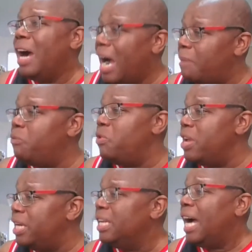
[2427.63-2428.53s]
I'm
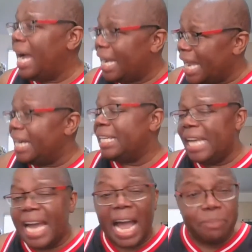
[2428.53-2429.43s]
ready. I got a
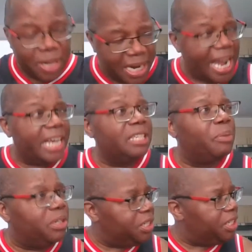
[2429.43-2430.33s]
guy. I'm
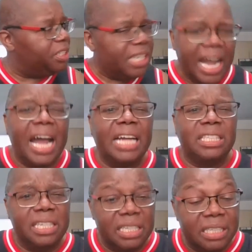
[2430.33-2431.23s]
gonna lead you. I
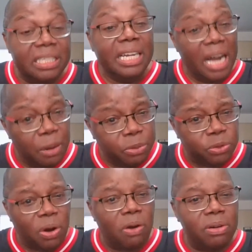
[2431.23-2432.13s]
take a hit. I'm
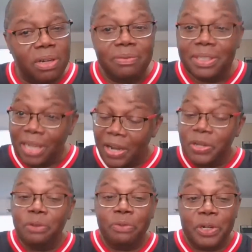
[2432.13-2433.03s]
strong enough. Are
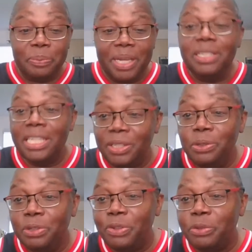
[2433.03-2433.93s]
you the first man? Let's see
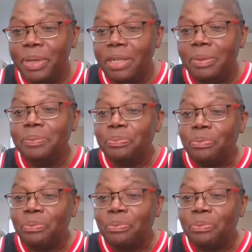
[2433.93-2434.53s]
who's the first man up.